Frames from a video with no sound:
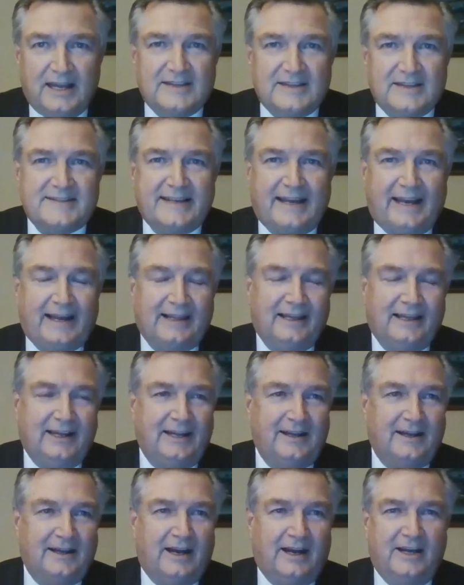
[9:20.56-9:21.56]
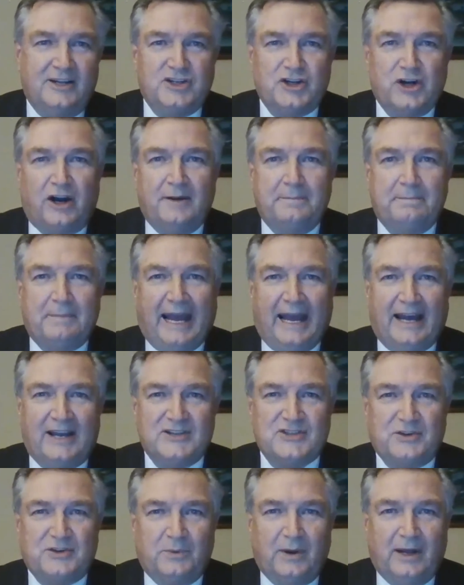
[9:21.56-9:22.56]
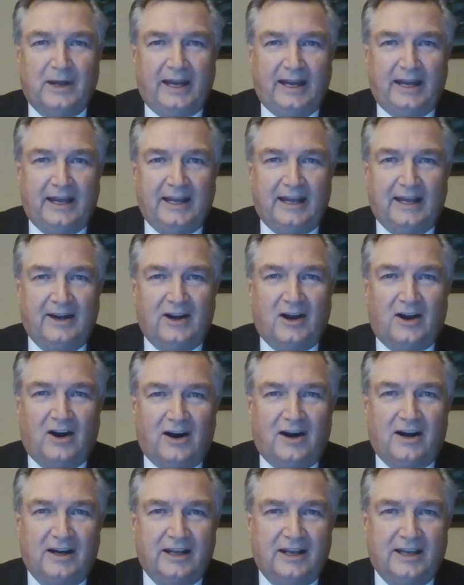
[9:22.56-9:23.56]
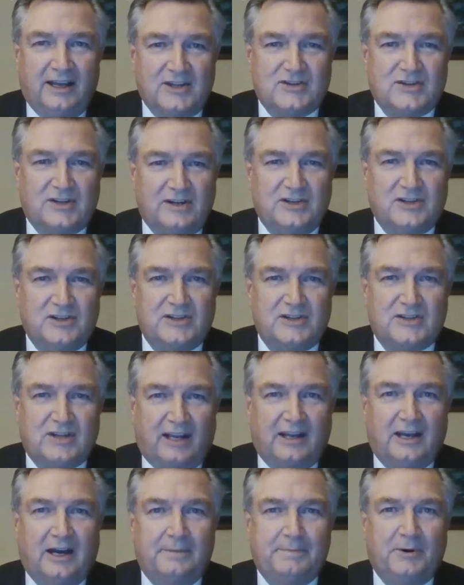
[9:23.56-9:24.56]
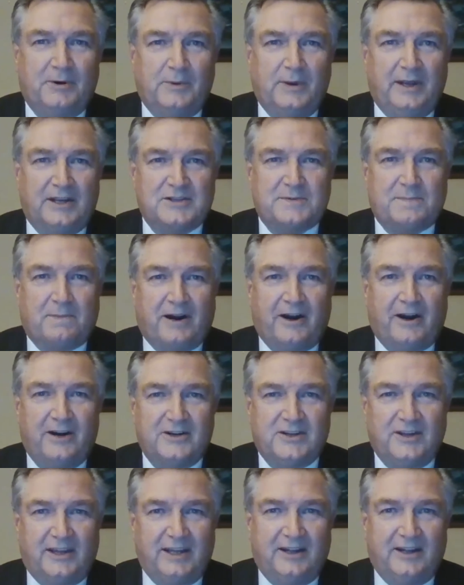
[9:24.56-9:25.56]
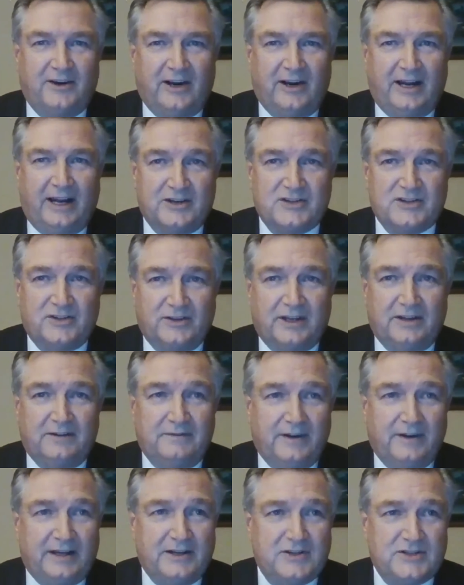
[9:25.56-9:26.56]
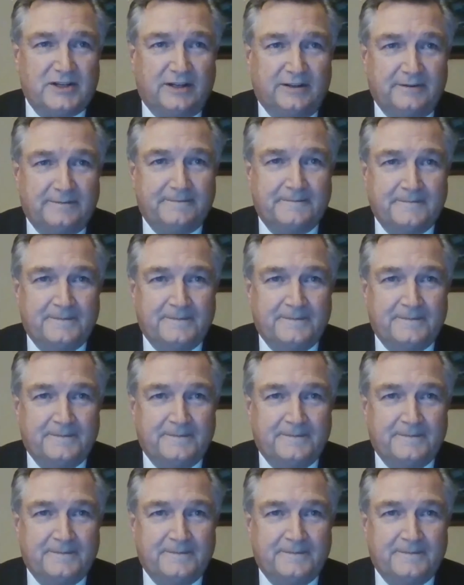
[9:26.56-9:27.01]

Sadly, uh, John passed away in August, just a couple weeks prior to the international convention.